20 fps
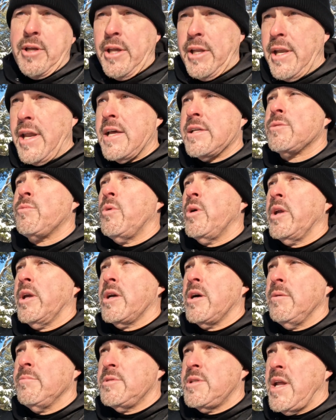And that's what it
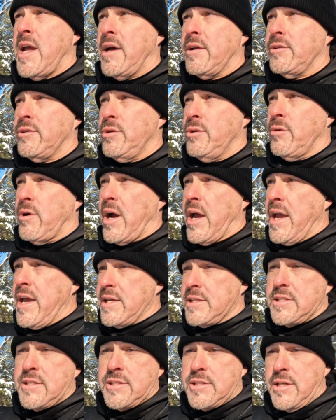comes down to. I
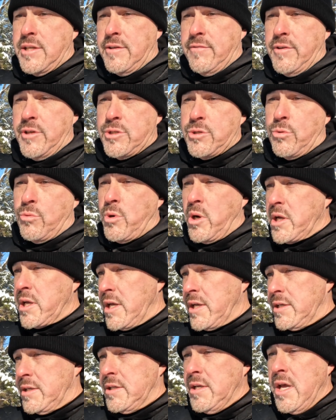asked this individual what
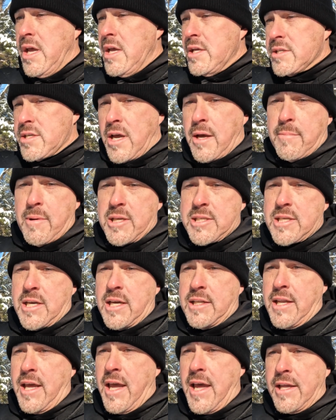kind of
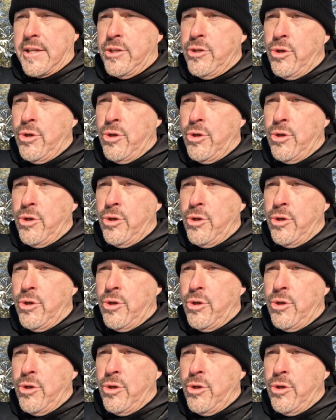side-by-side they had.